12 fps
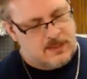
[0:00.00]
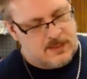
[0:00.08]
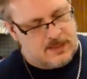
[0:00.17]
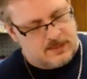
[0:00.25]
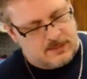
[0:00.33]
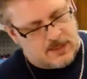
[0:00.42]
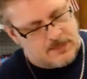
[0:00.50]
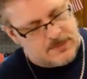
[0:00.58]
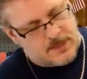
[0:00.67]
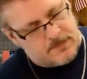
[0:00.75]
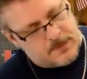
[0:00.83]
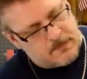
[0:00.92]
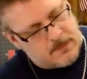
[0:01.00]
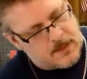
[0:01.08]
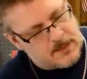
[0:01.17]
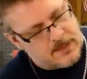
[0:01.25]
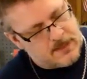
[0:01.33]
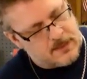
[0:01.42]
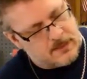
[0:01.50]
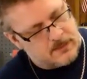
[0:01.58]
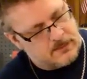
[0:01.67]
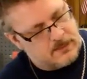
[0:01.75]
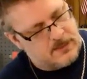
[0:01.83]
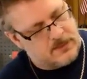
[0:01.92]
It comes up to about here.
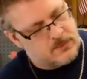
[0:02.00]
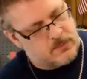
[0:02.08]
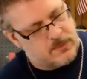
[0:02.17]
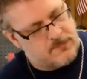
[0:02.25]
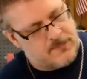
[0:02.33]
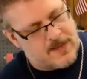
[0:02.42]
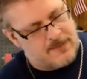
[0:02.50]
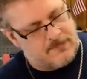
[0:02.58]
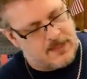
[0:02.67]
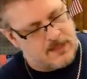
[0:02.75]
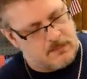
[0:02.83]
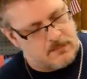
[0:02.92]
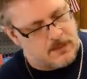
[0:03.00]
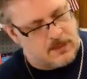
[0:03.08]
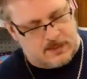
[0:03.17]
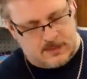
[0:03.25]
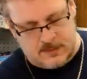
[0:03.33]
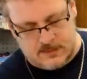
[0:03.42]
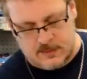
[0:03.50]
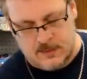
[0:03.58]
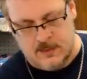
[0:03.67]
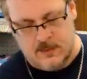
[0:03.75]
Here's where the 5 gallon mark is.